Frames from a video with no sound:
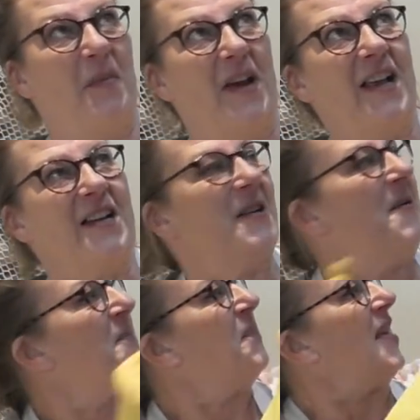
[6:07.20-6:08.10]
minute
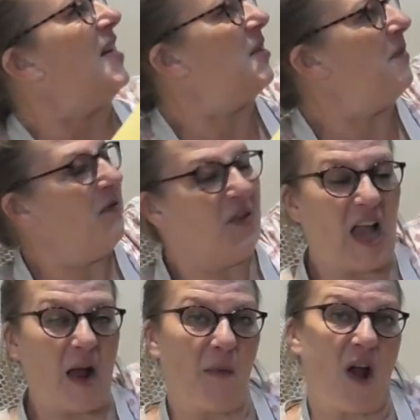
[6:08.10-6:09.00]
to move the
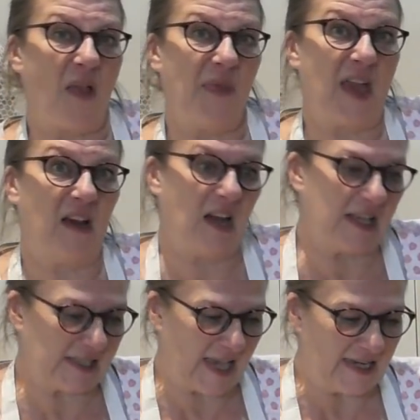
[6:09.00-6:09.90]
camera, and then
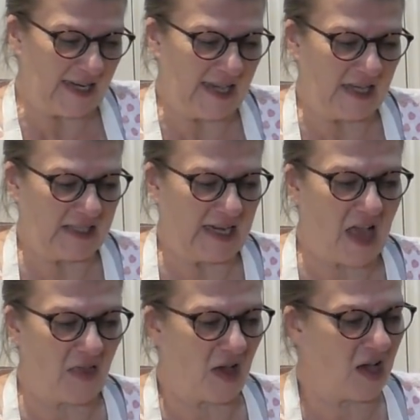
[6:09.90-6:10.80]
let's get in here
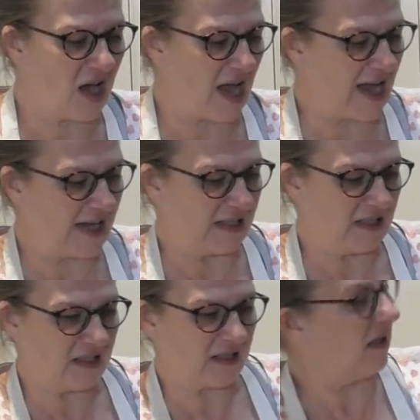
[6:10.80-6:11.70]
together and